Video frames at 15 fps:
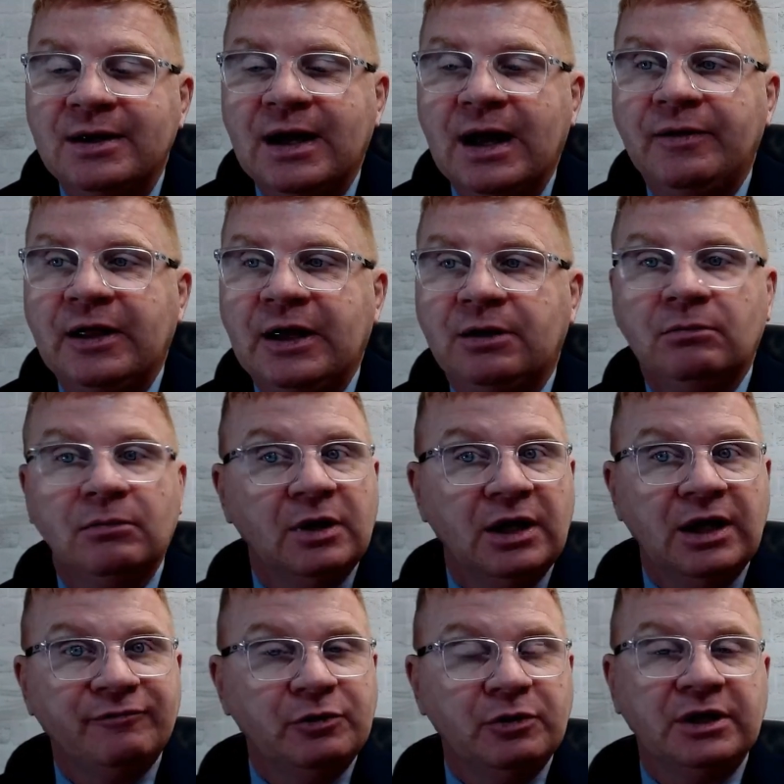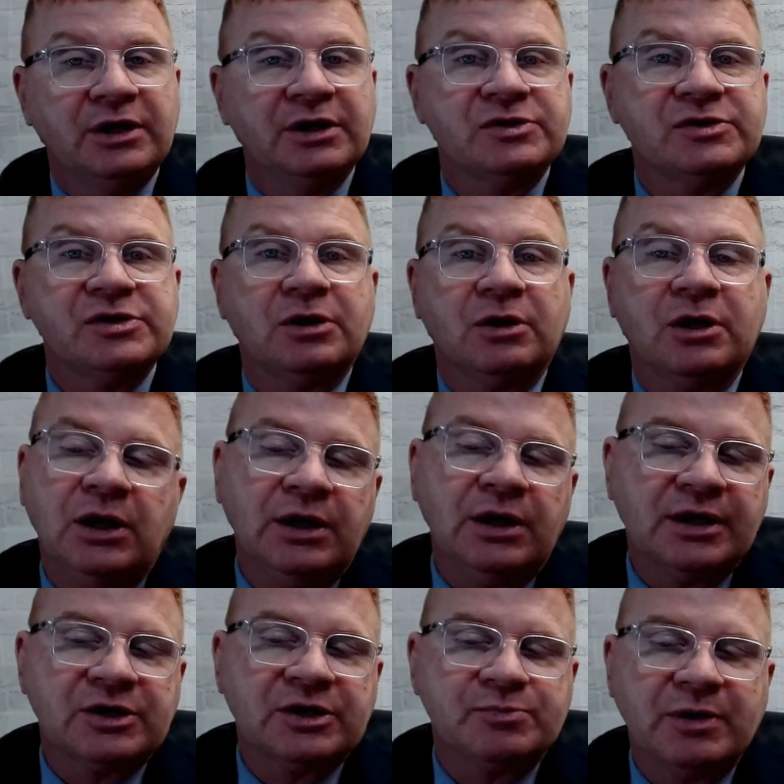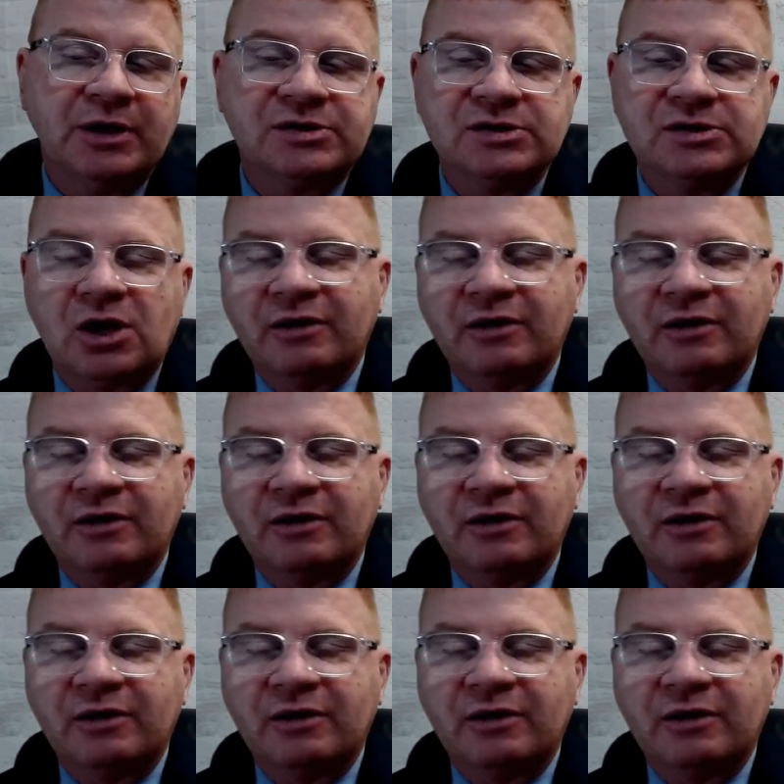And then if you can consider cutting expenses,